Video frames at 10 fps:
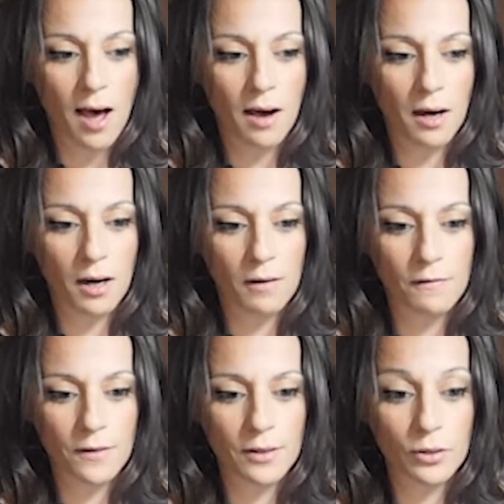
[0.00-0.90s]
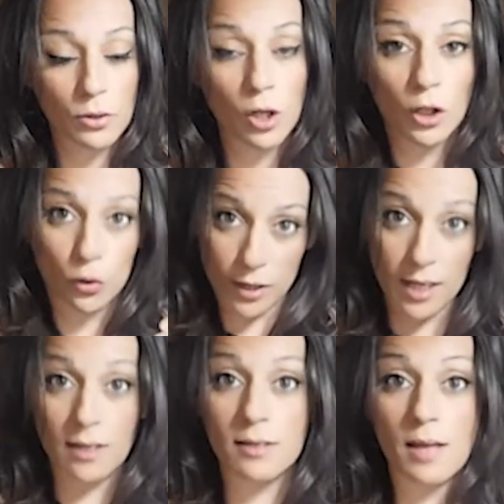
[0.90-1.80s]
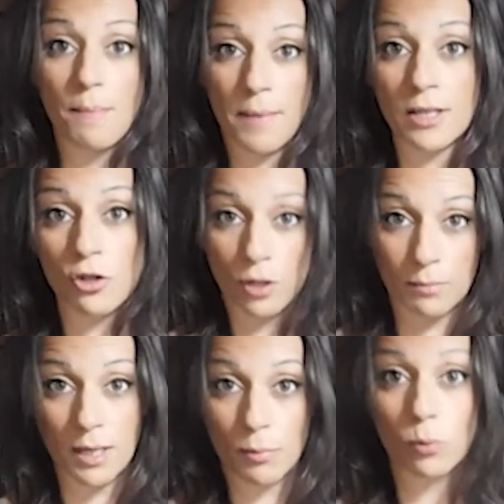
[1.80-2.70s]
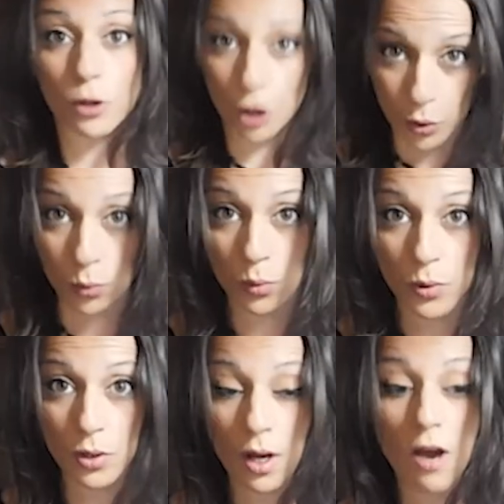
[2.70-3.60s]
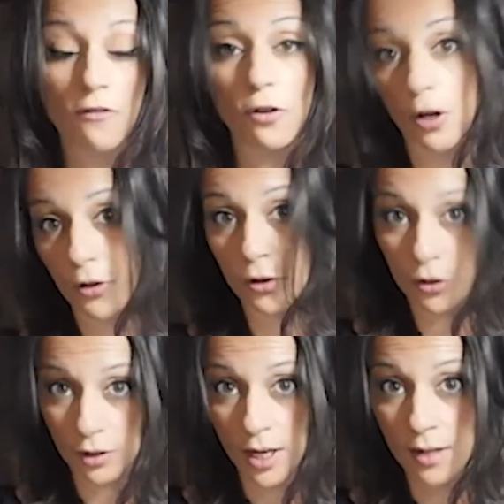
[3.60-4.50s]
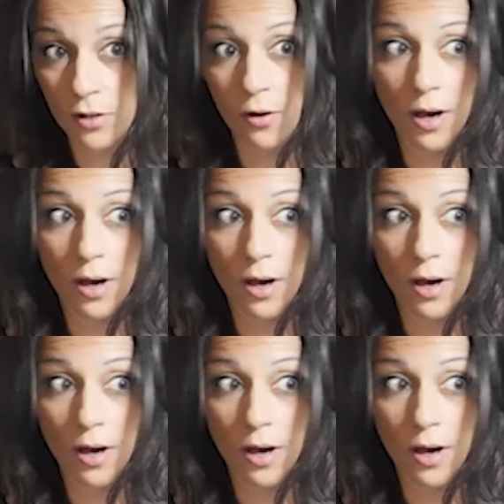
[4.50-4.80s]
of ingredients that mainstream people would use for other ingredients.